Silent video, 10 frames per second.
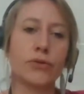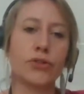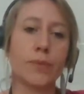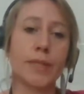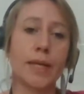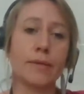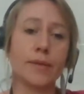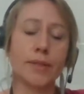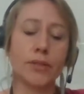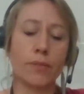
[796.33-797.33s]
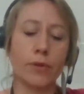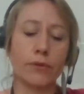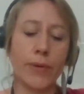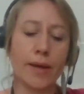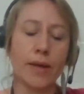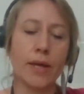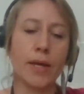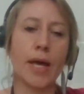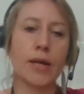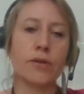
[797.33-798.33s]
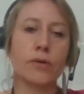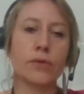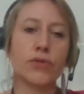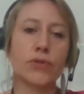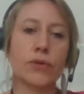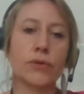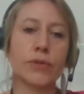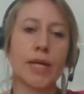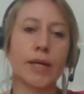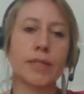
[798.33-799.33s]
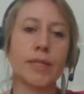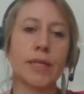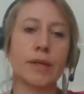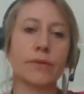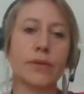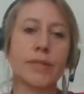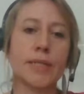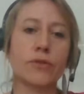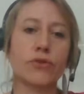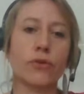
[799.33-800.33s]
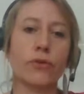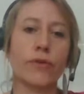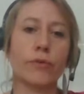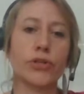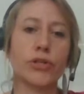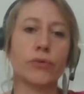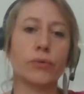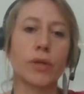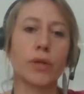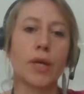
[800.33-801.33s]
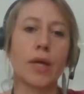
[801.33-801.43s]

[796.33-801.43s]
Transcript: Job Skills WA and also contacting the Centre of Aboriginal.